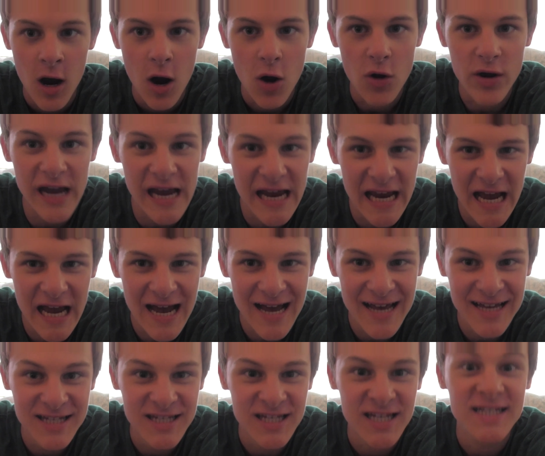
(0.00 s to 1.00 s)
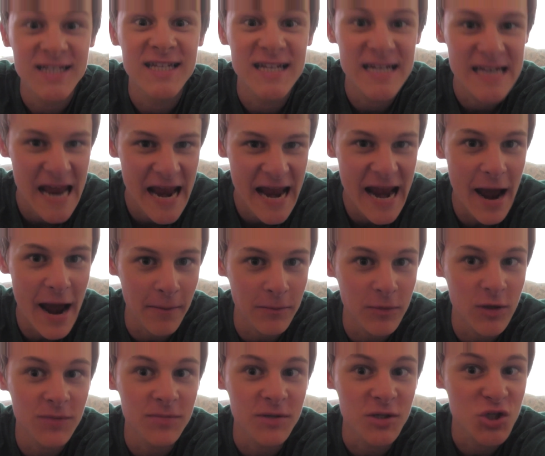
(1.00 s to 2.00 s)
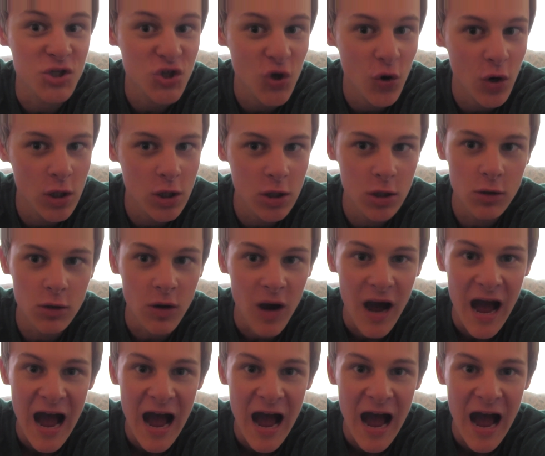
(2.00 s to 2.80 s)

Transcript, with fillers: Okay guys, today I'm gonna be showing you